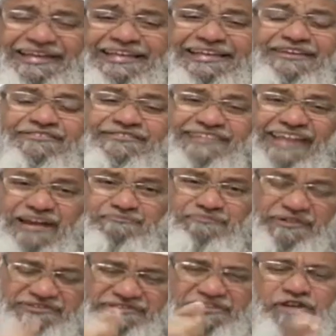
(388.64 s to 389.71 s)
Give
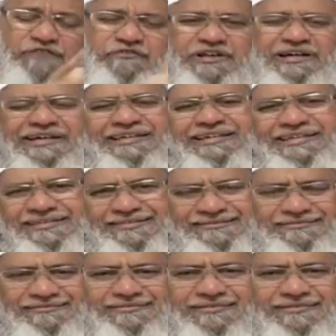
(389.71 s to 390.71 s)
10% of your earning.